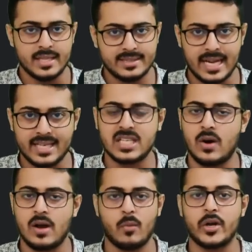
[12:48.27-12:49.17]
That is how
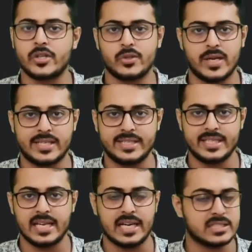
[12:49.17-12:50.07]
I want you to attend the
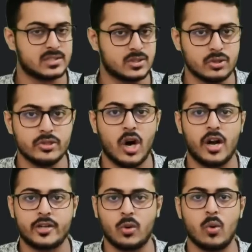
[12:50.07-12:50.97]
class. Do
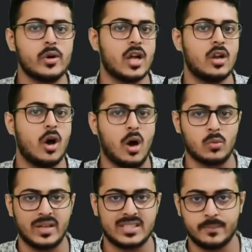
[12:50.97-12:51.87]
not code along
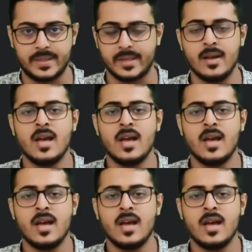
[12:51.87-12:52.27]
with me.